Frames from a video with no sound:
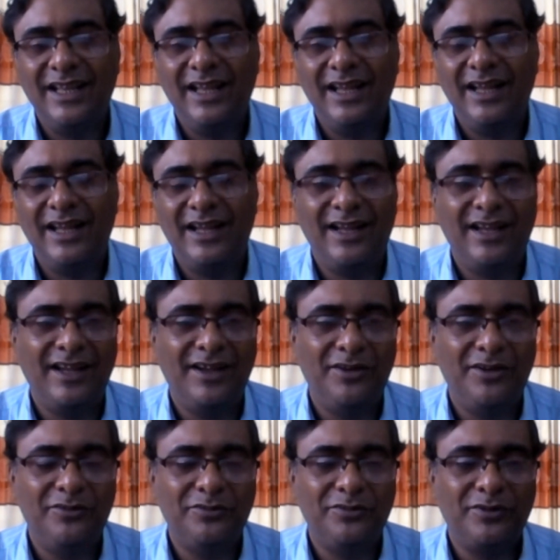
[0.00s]

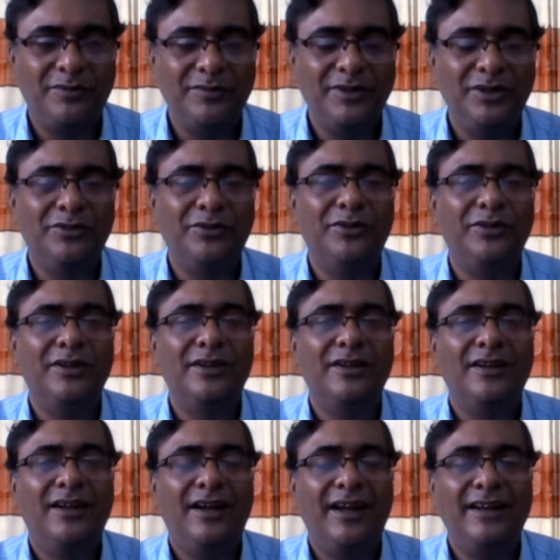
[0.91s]
from
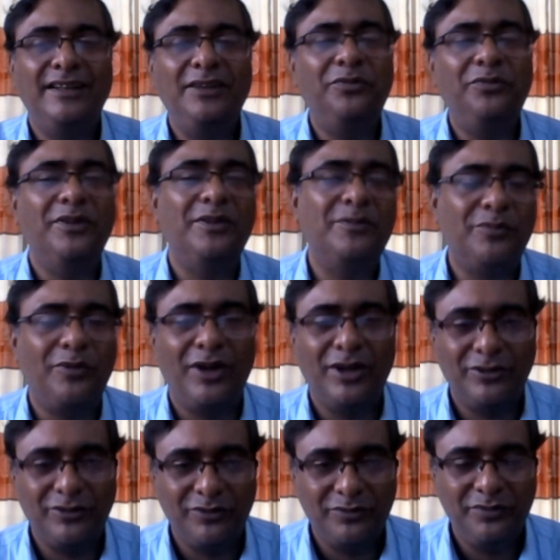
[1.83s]
a different
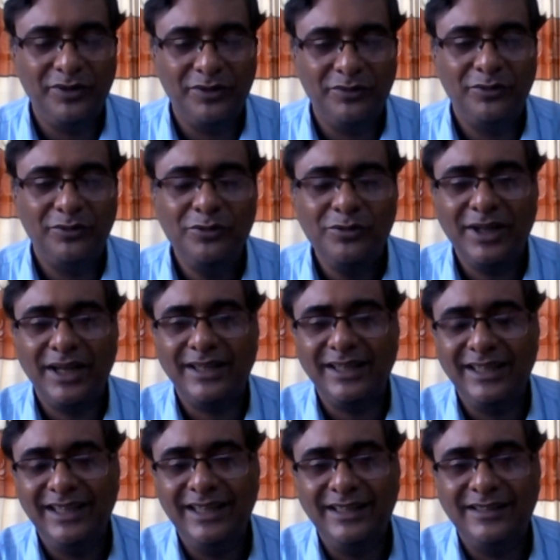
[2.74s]
point of view. Look at
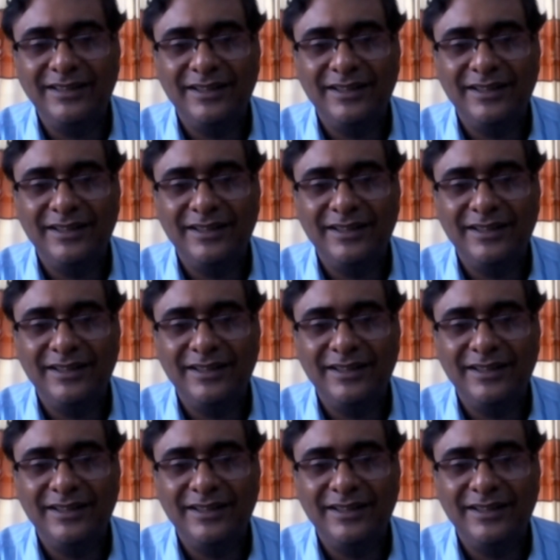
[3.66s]
it,